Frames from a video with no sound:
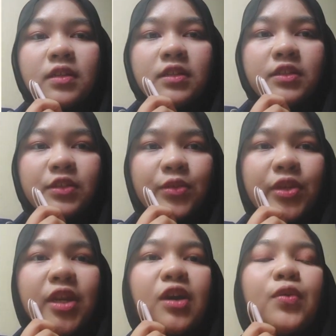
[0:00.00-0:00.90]
So
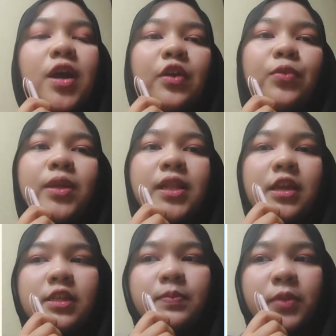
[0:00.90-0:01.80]
now I will
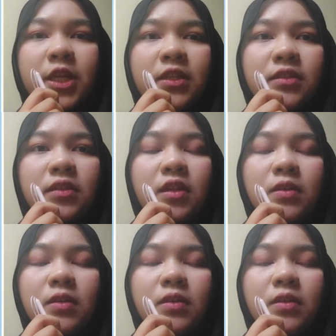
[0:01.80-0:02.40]
explain